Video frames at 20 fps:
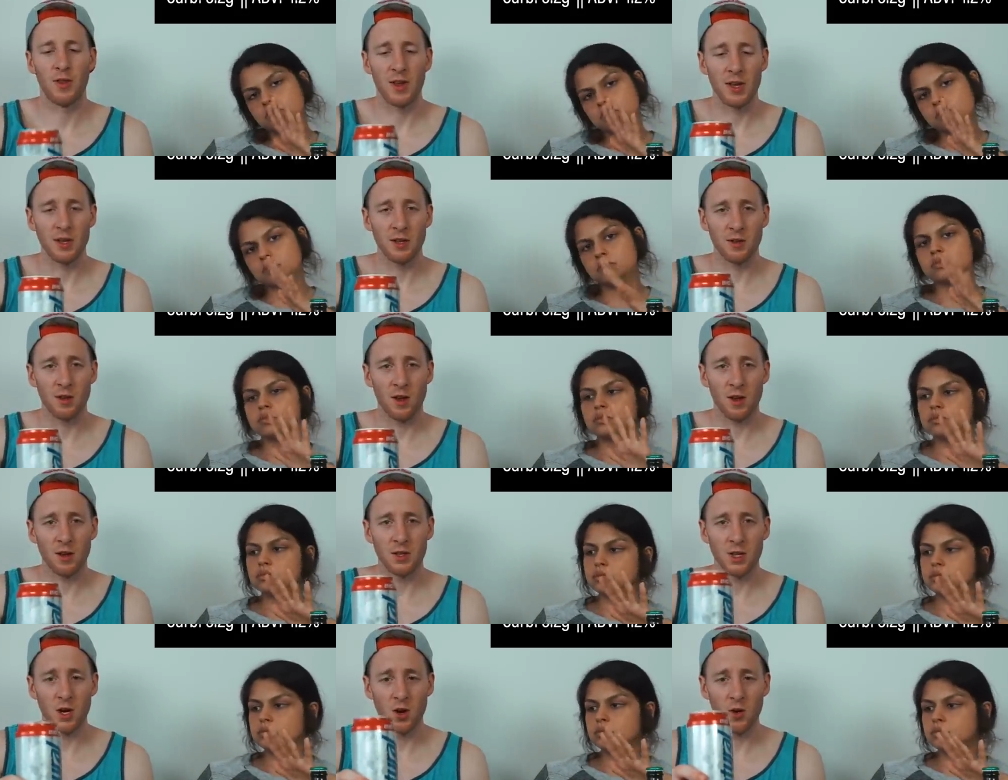Speaker 1: this is
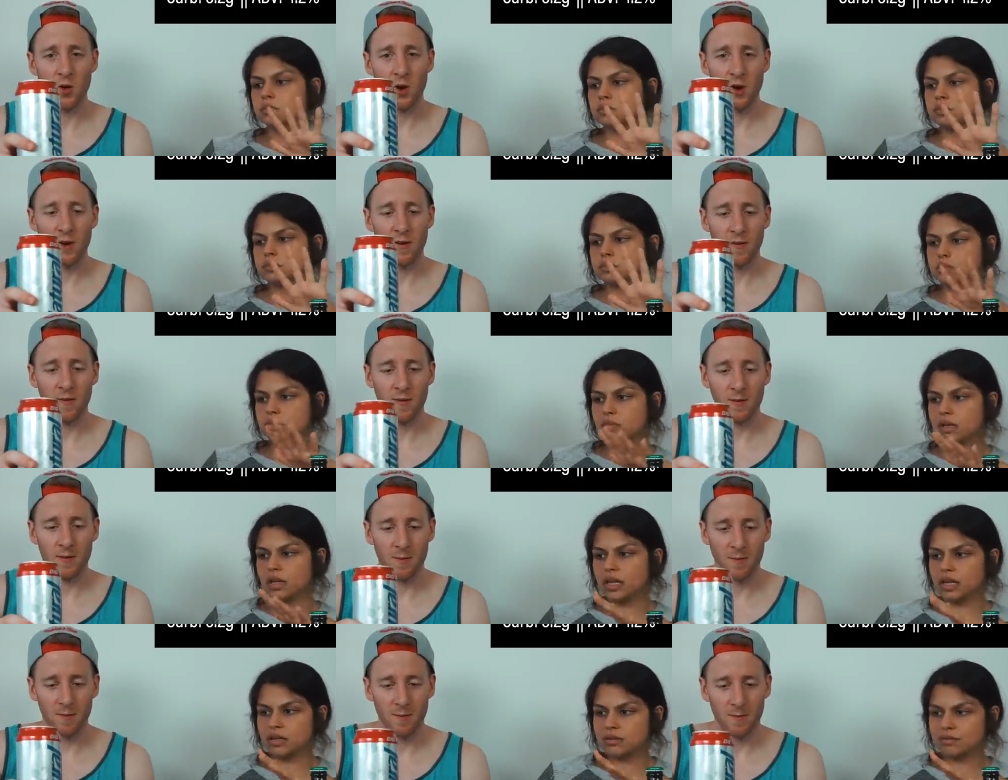also...
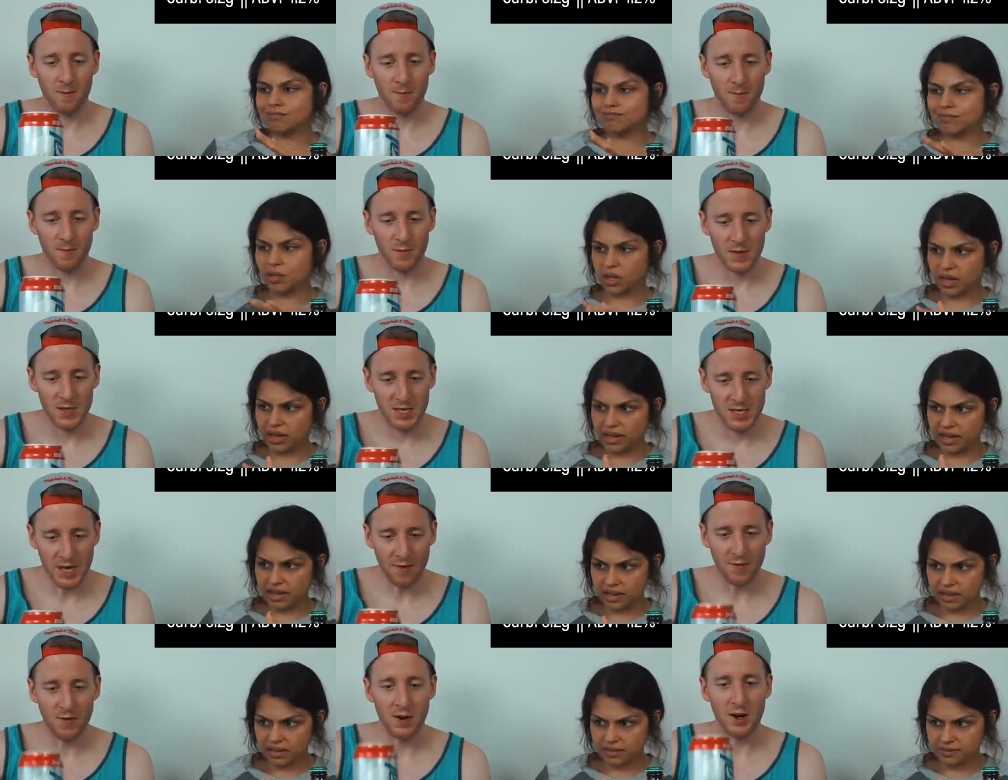in
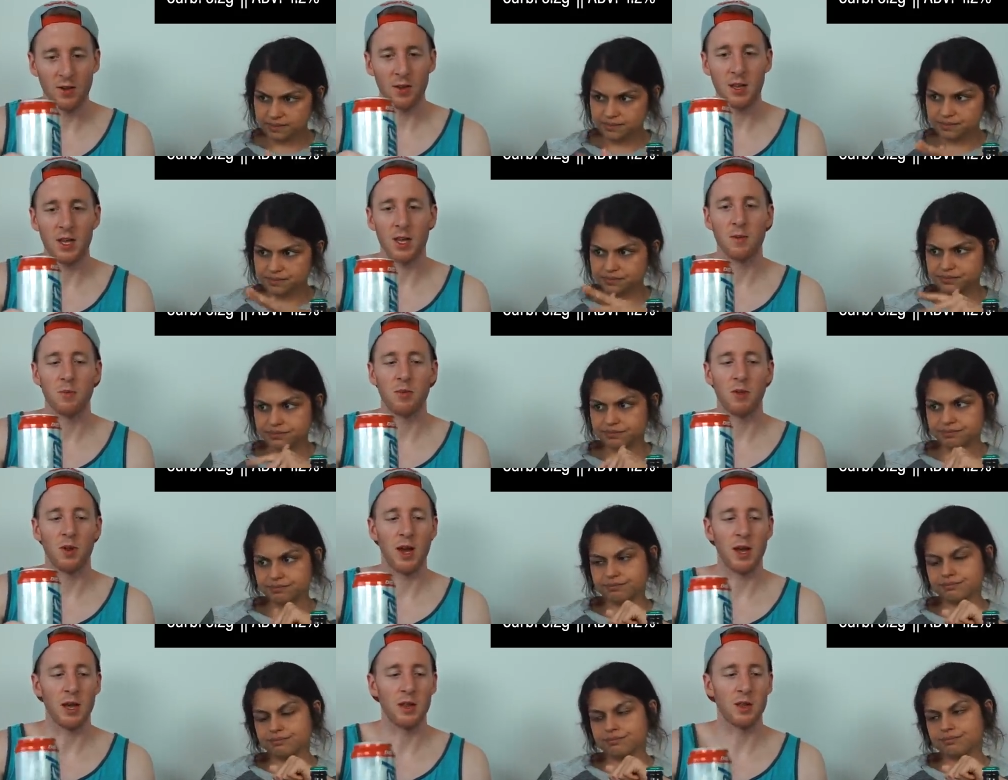play. Definitely
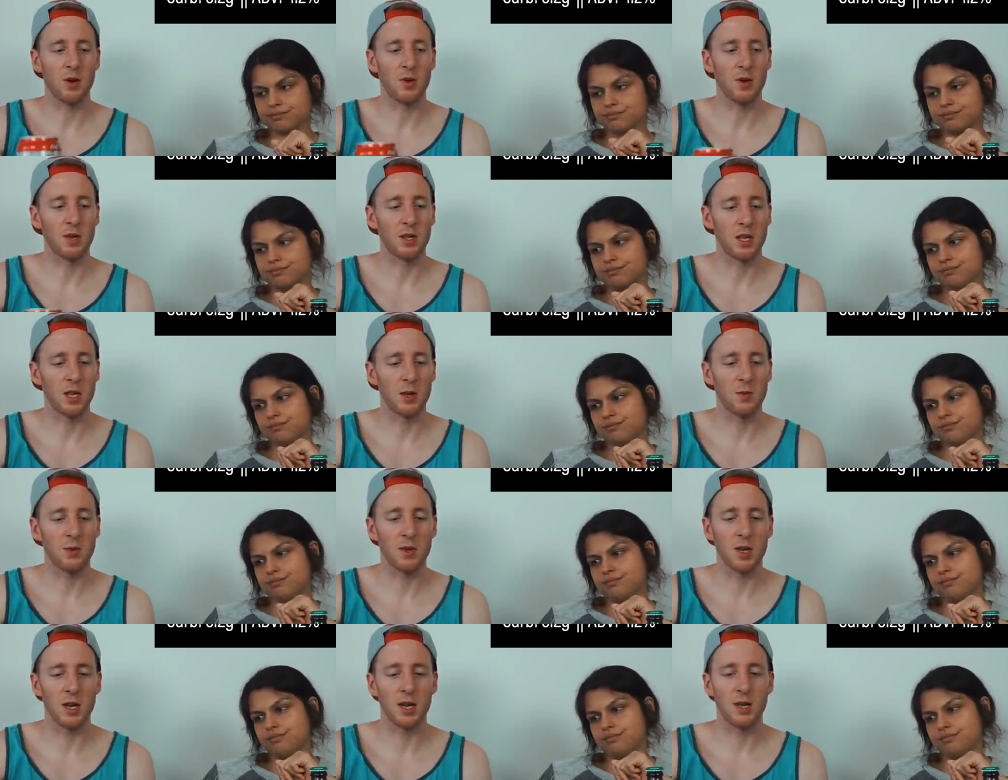in play. So it
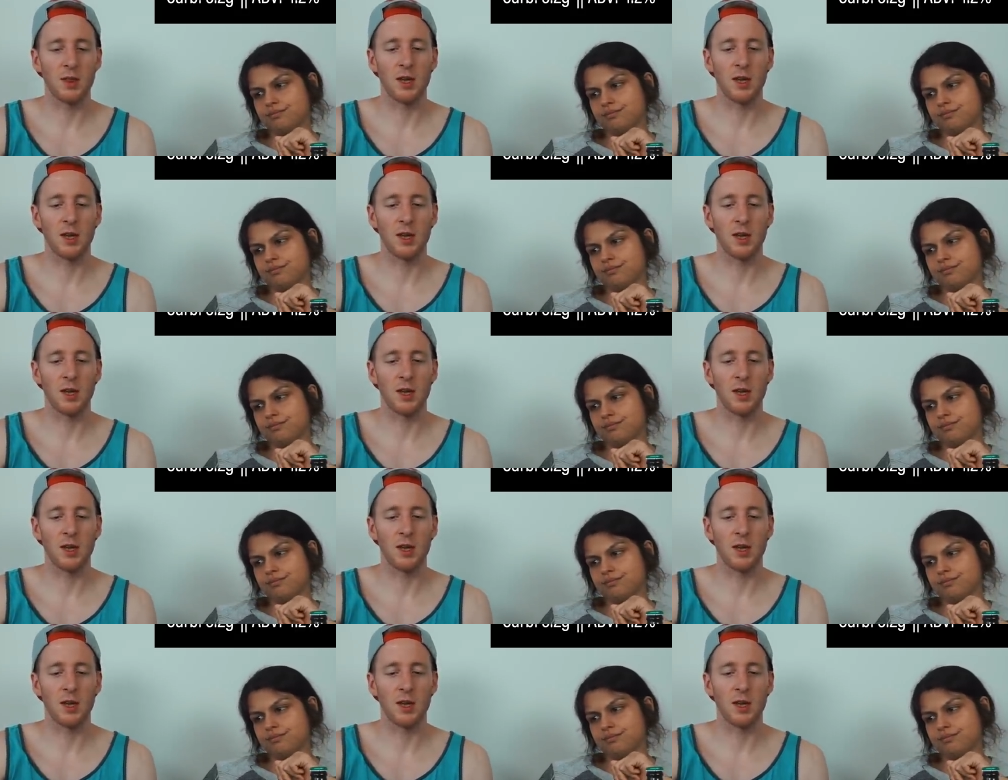seems like